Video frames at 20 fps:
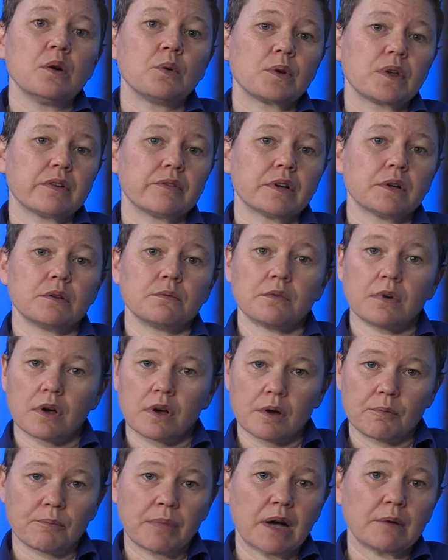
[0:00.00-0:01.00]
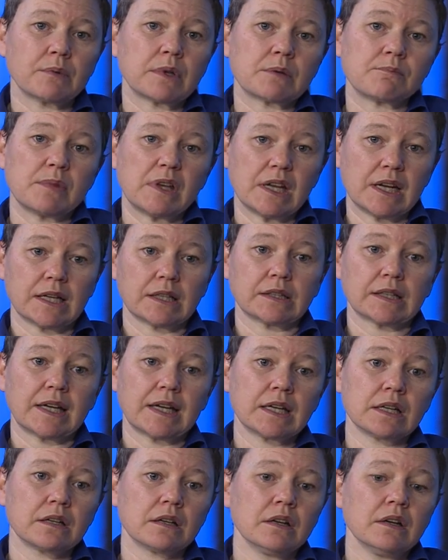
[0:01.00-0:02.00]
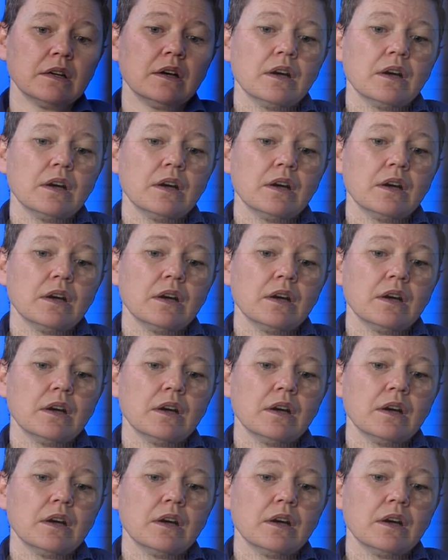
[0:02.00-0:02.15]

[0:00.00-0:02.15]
We have a public meeting link